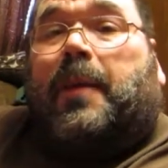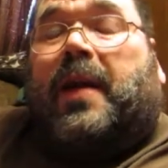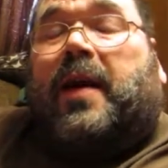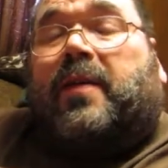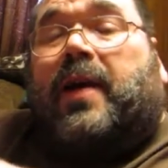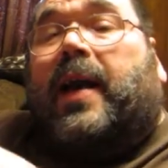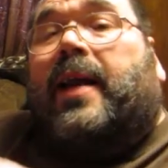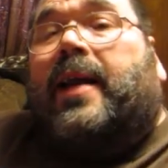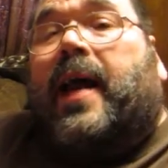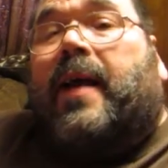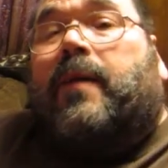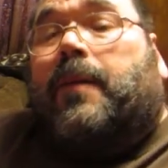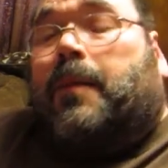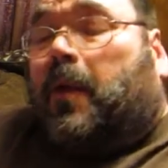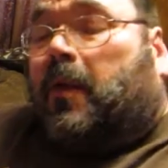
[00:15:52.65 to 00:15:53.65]
because I didn't
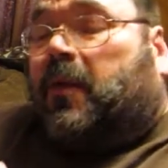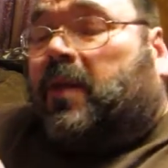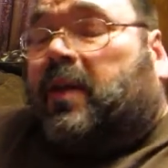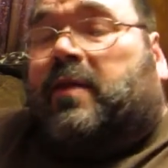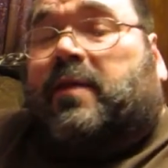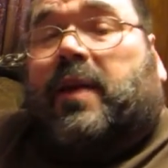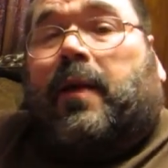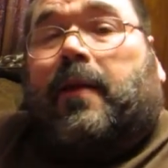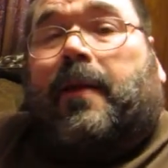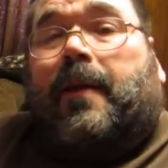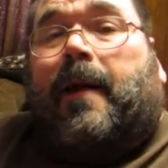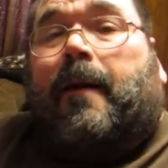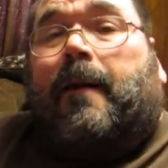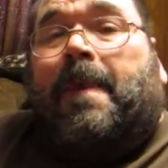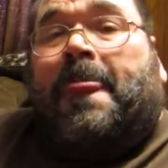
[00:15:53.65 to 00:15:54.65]
have it perfectly sealed in
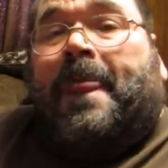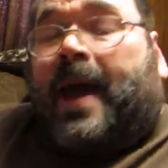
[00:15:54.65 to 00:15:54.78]
there.